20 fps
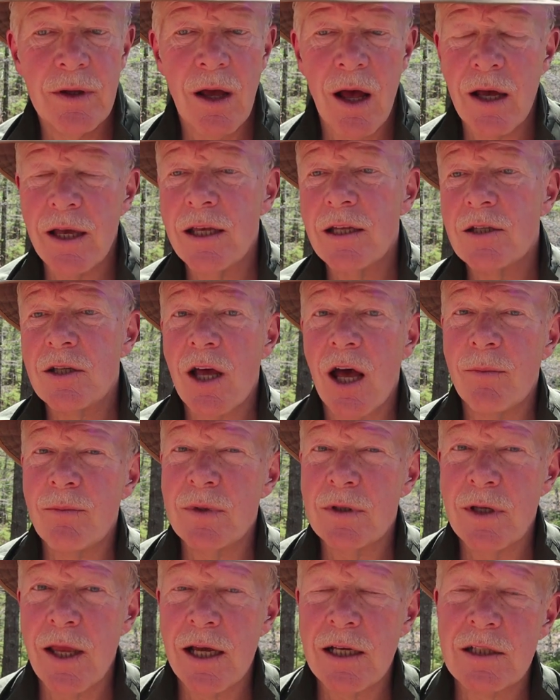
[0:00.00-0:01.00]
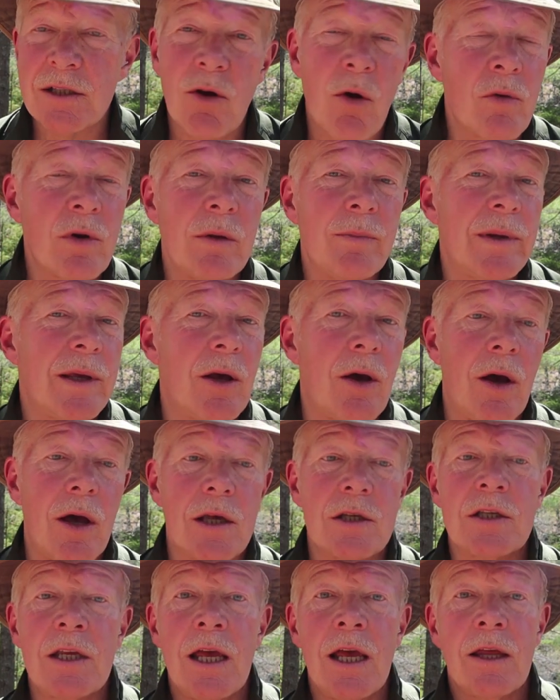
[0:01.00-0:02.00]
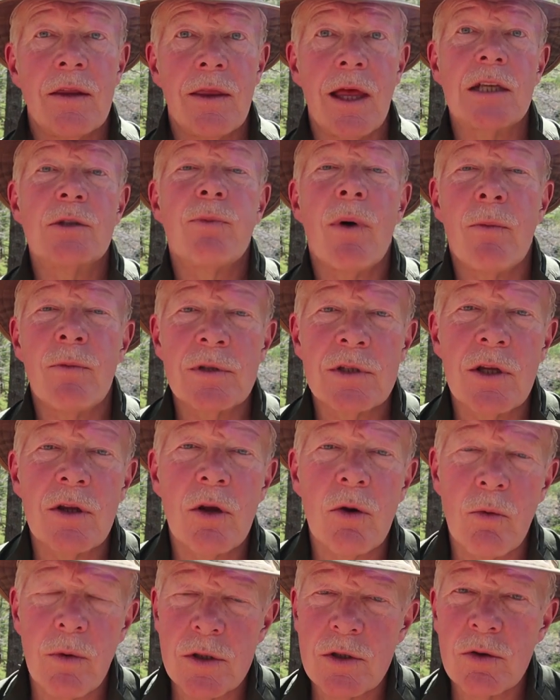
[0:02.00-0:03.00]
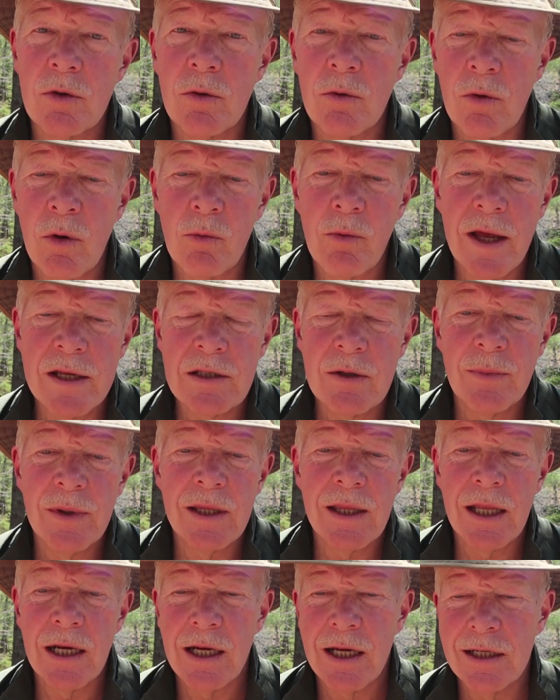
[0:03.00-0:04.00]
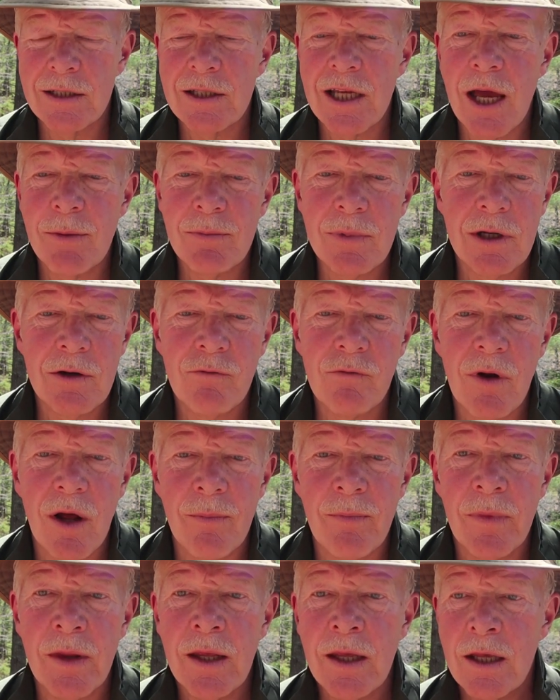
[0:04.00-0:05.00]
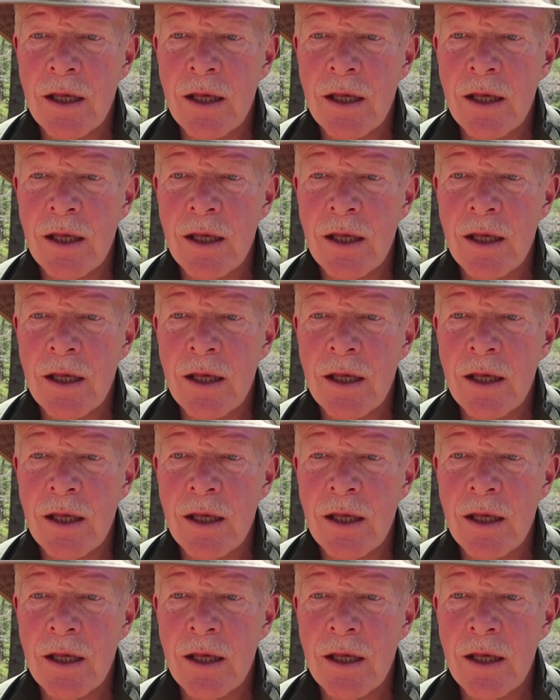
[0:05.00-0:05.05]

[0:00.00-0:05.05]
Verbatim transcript: Onions comes next only because that's what was in the original recipe that I adapted it from.